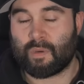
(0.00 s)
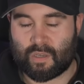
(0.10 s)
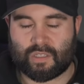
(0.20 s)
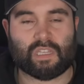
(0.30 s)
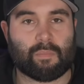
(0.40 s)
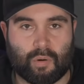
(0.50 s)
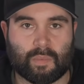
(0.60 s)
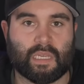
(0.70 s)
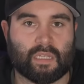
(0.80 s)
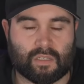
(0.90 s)
Because they're
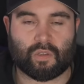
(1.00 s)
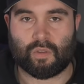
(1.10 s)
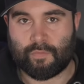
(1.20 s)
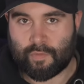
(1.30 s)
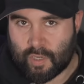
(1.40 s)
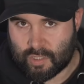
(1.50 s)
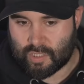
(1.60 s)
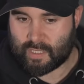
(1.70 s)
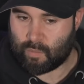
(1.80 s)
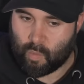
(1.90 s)
probably going to do them
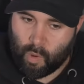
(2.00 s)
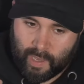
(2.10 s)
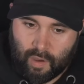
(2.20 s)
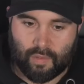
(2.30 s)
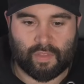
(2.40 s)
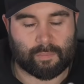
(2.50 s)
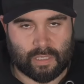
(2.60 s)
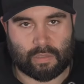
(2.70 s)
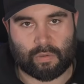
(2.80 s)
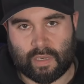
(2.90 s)
virtually. Why can't they be
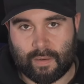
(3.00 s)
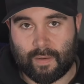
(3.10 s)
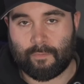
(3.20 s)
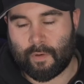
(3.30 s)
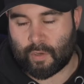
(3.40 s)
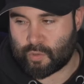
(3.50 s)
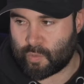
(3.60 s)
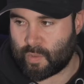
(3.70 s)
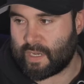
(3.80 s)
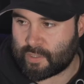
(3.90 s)
doing
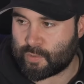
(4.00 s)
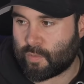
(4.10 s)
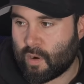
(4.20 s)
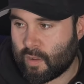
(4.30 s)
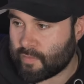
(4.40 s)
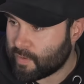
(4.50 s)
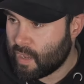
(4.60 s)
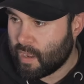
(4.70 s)
virtual initial grants?